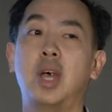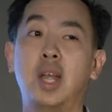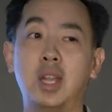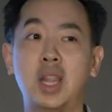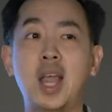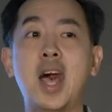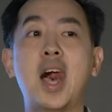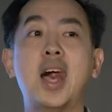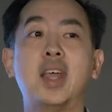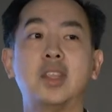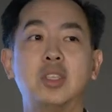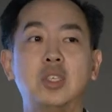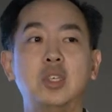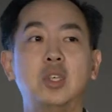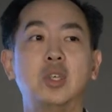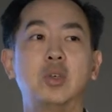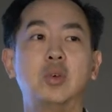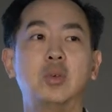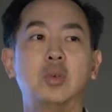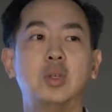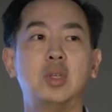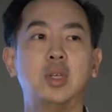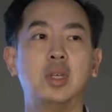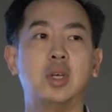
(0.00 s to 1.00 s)
a lot too.
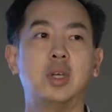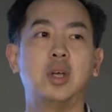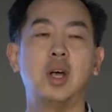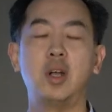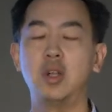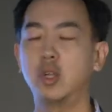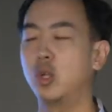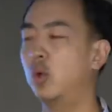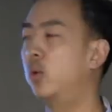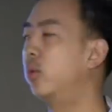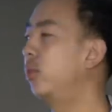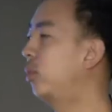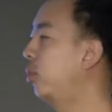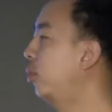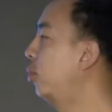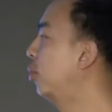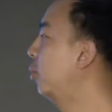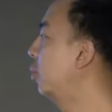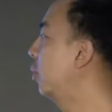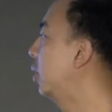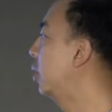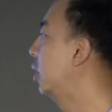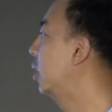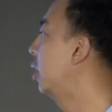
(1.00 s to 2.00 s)
And I'll go
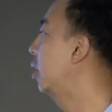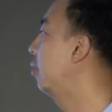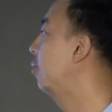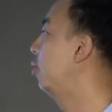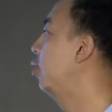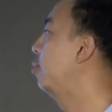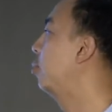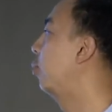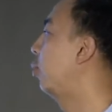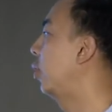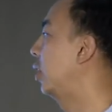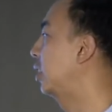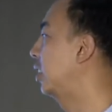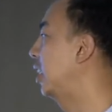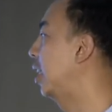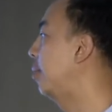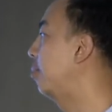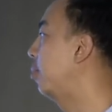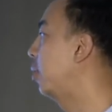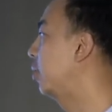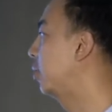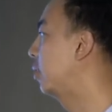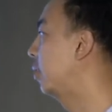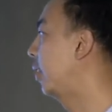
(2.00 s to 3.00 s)
through a few more
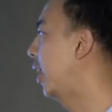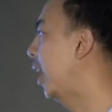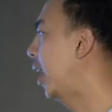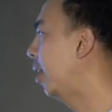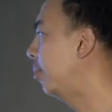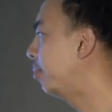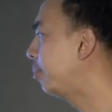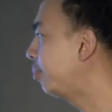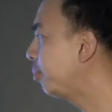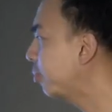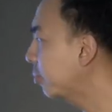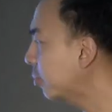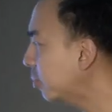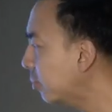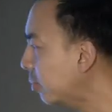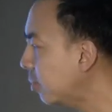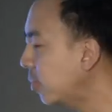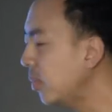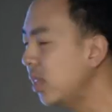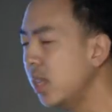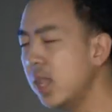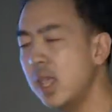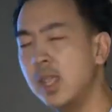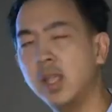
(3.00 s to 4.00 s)
examples of that.
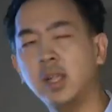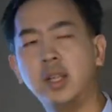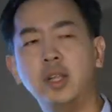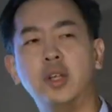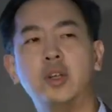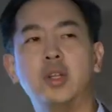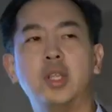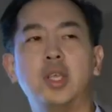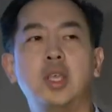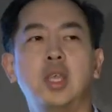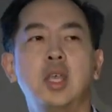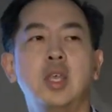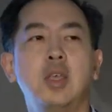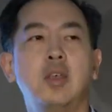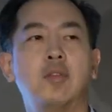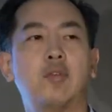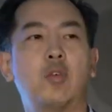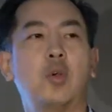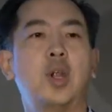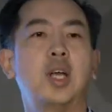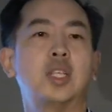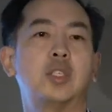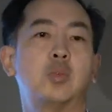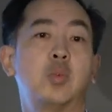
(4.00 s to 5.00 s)
And clearly,
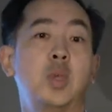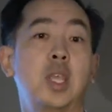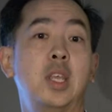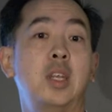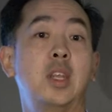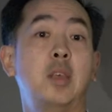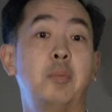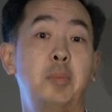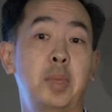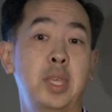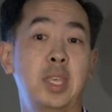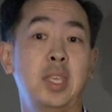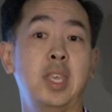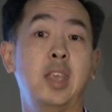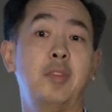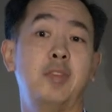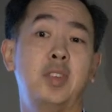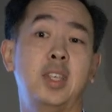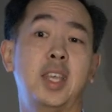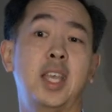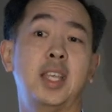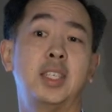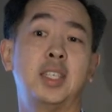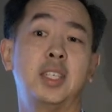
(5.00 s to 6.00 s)
for us, we end up being
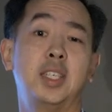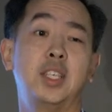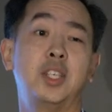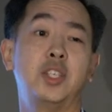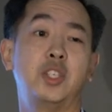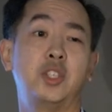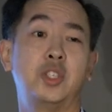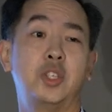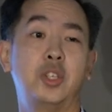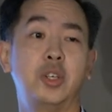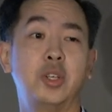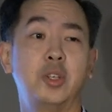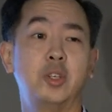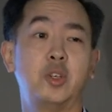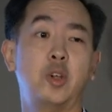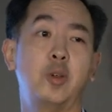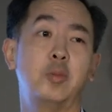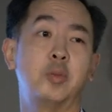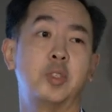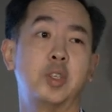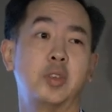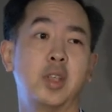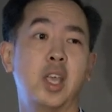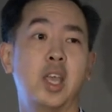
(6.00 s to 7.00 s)
FDIC insured in
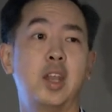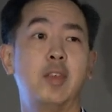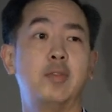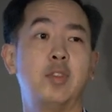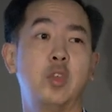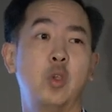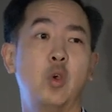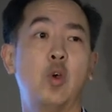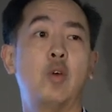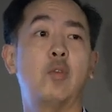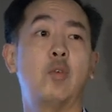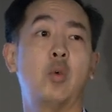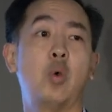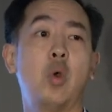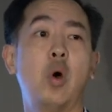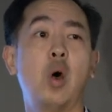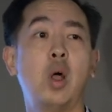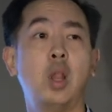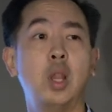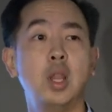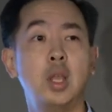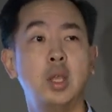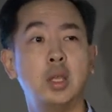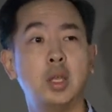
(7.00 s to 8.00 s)
terms of kind of the
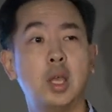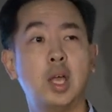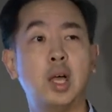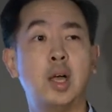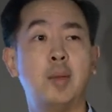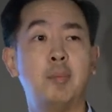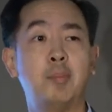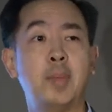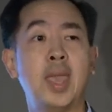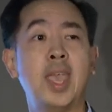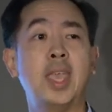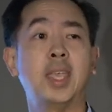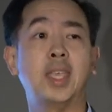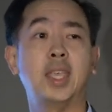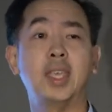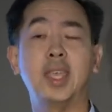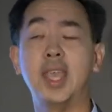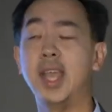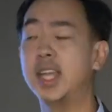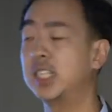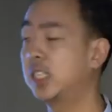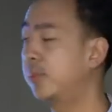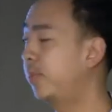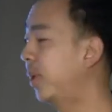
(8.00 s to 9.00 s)
overall banking
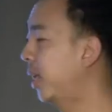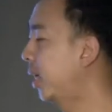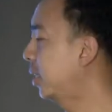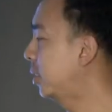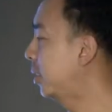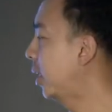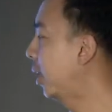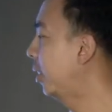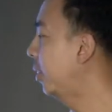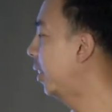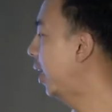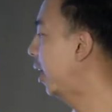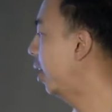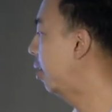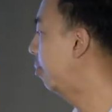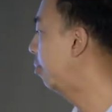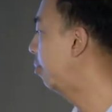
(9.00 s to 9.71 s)
aspects that